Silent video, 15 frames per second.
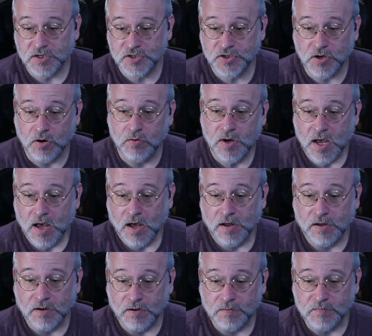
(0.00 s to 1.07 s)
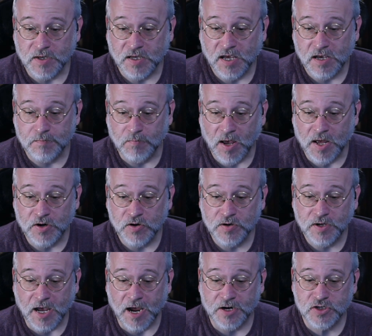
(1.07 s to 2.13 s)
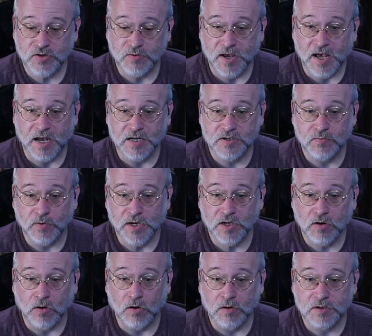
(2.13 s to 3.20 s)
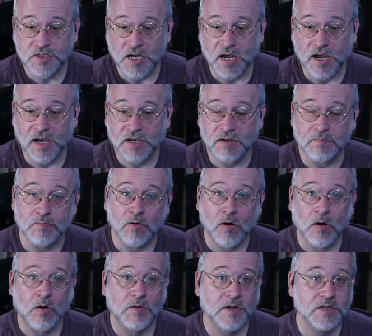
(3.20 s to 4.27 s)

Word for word: So um, the King Manhouch actually has what he calls a cabal.